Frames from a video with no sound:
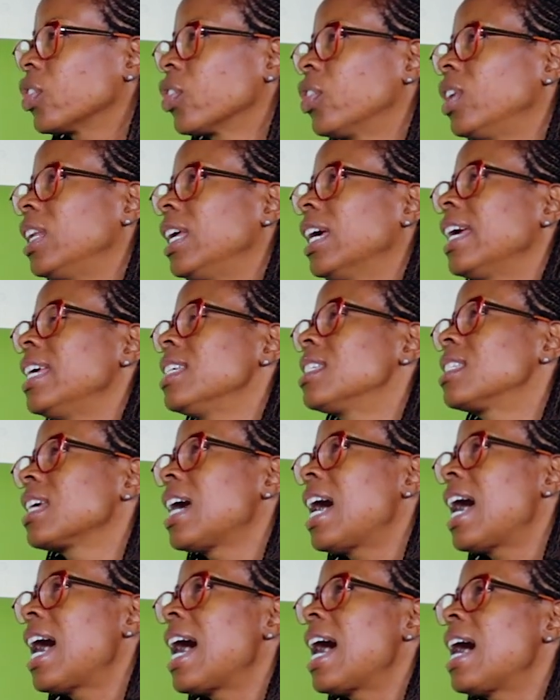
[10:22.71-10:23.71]
earlier is
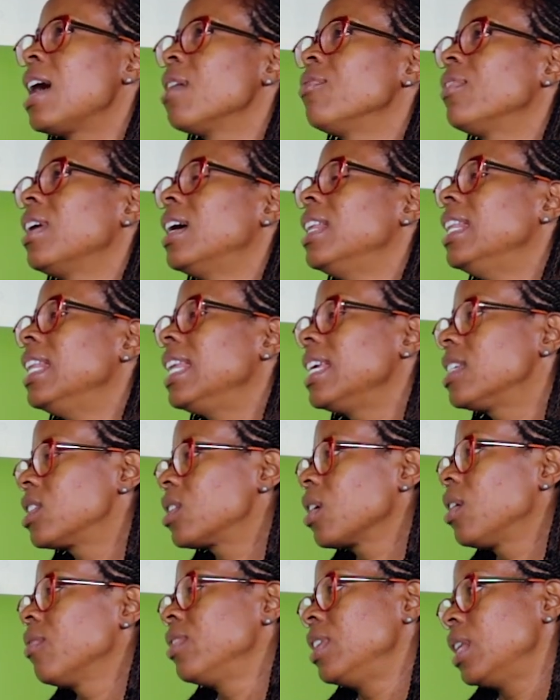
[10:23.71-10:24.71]
to have a
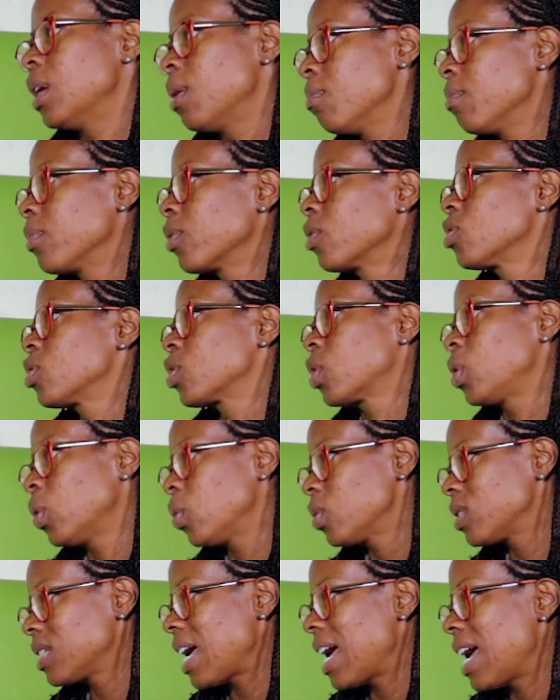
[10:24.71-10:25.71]
list of numbers
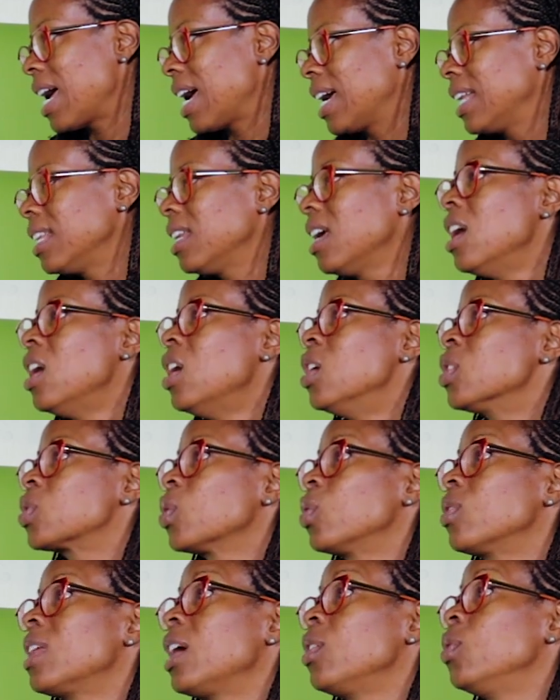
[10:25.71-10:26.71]
close at hand,
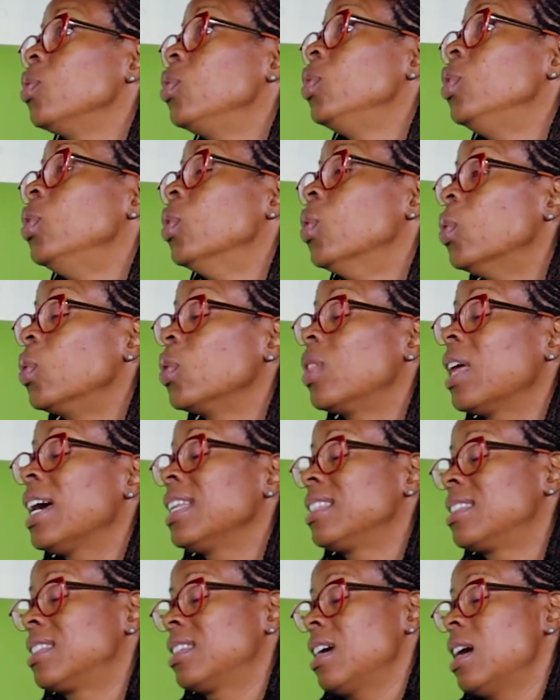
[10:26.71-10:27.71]
so that you know
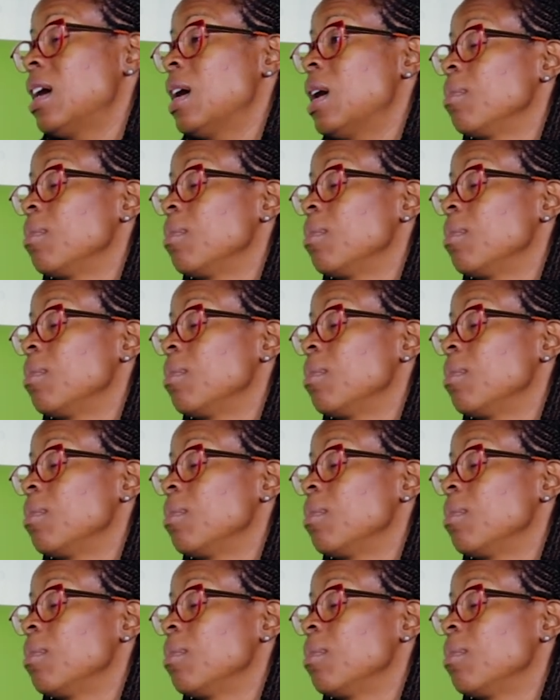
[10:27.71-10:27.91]
that,